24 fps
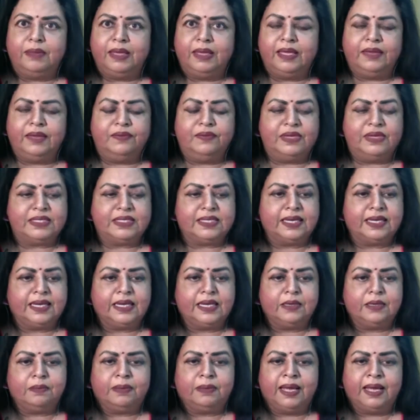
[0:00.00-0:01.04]

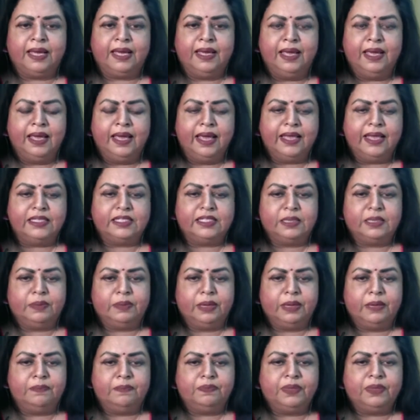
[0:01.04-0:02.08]
investigated by NCB.
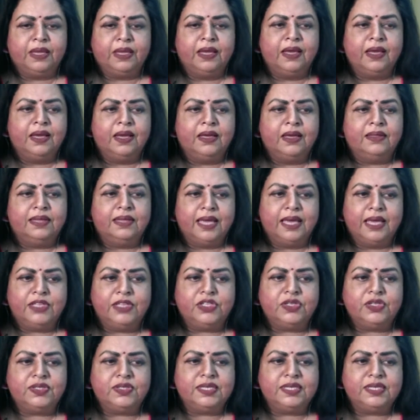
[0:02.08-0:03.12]
The
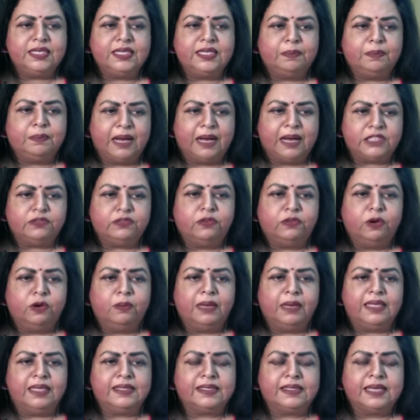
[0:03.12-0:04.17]
agency in the past 4
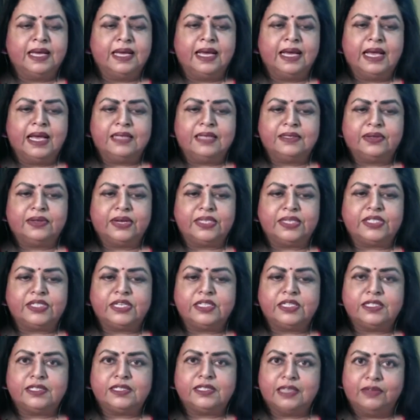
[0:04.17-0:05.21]
months has
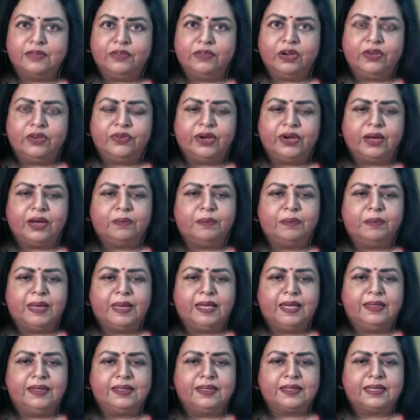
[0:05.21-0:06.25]
arrested several drug
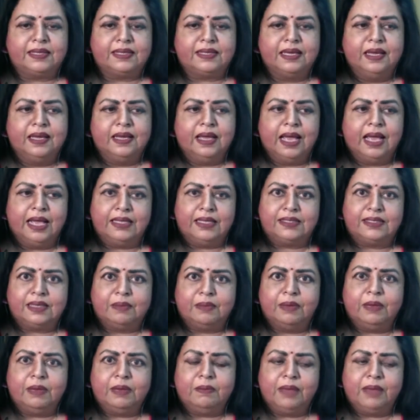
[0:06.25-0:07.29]
peddlers and
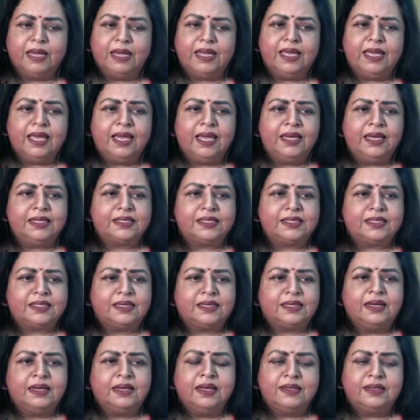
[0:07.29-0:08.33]
summoned many
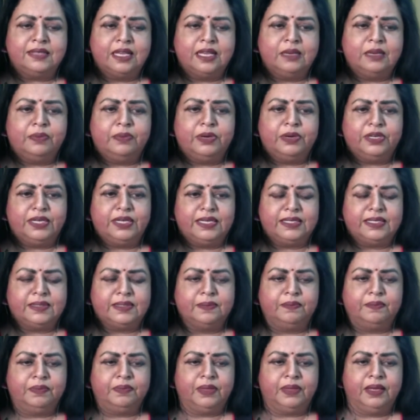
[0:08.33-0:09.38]
A-lister celebrities.
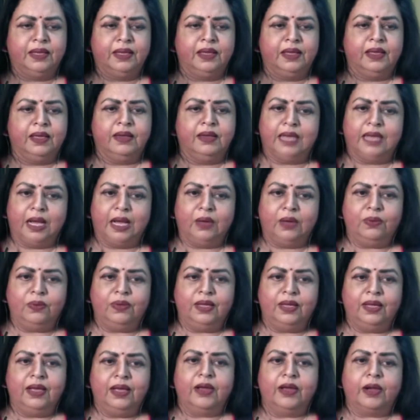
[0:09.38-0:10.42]
Now,
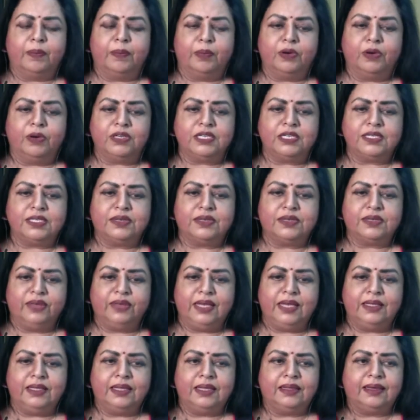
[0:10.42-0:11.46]
a report has
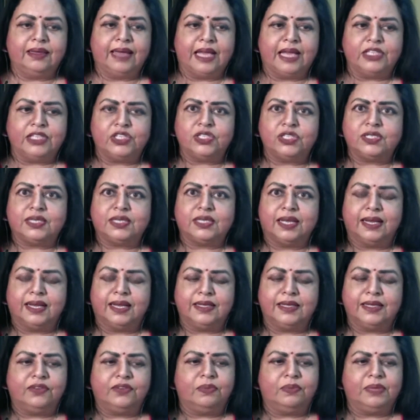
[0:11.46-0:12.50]
revealed that the gadgets
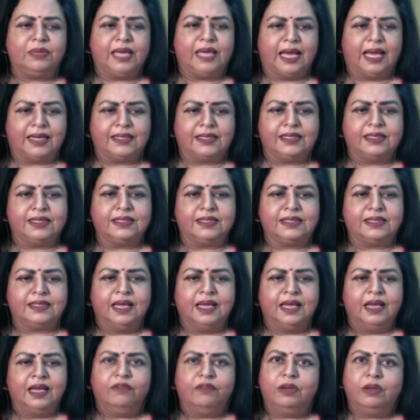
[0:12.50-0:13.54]
collected from the actors
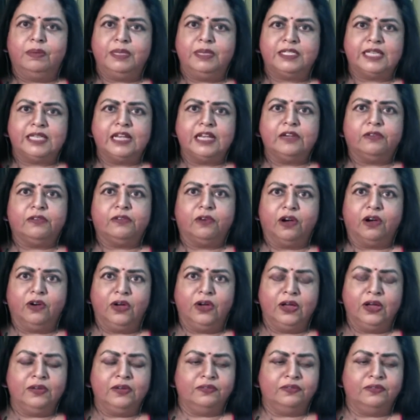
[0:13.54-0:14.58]
will be sent for
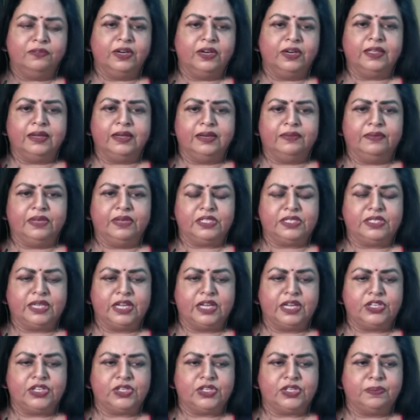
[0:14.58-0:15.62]
further investigation.